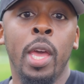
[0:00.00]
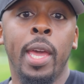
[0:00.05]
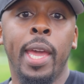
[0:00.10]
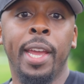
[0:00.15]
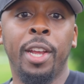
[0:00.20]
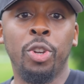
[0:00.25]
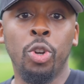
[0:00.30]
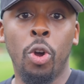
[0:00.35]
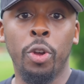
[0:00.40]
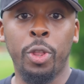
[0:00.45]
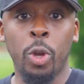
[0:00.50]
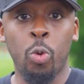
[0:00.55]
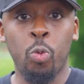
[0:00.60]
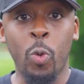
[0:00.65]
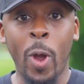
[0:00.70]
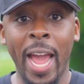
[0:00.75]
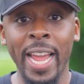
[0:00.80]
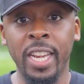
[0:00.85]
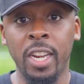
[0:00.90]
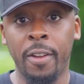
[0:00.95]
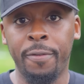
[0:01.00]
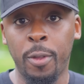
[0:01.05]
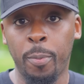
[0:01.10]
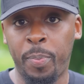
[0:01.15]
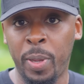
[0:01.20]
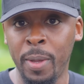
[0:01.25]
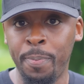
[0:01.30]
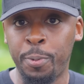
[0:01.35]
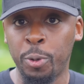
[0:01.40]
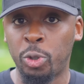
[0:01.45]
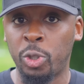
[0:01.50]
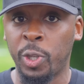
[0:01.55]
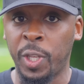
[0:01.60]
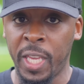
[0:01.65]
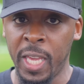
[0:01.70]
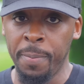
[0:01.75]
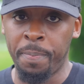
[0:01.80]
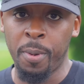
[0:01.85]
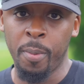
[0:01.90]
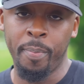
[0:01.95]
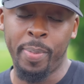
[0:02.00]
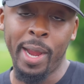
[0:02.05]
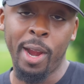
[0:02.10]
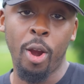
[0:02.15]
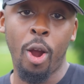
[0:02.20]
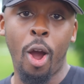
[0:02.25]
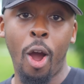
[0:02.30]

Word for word: ignore the right of the people to keep and bear